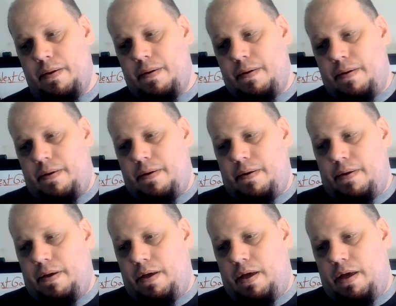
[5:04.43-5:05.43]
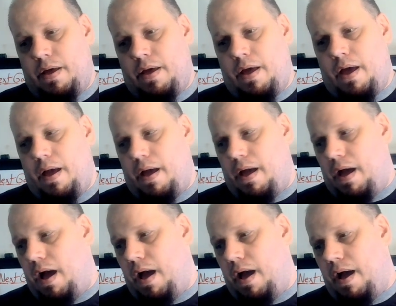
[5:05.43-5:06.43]

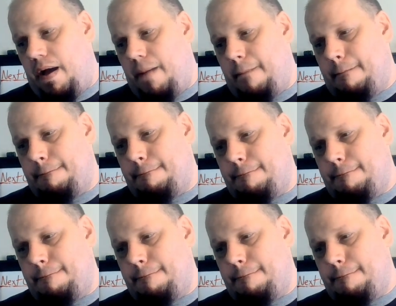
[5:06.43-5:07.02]
(no one is talking)